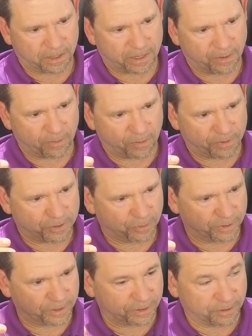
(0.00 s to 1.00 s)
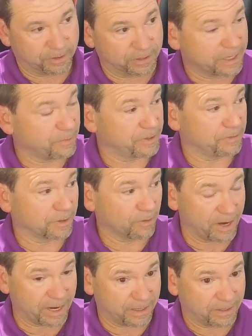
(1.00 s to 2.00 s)
Are we doing it good? Can we do it
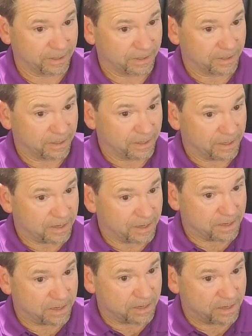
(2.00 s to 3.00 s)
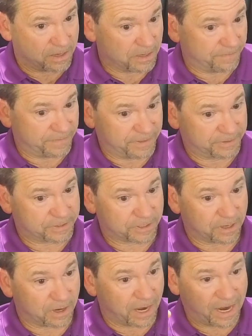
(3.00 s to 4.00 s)
great? If it's
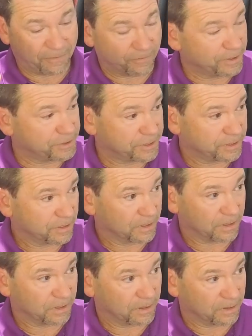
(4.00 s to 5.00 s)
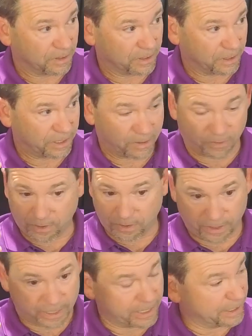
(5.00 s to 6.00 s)
average,
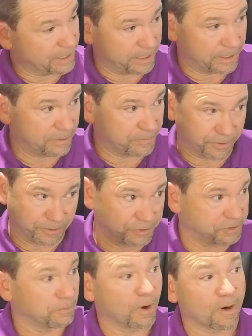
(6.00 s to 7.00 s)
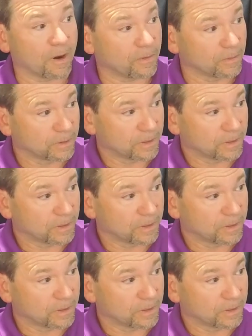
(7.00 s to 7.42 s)
can it get it up to good tomorrow?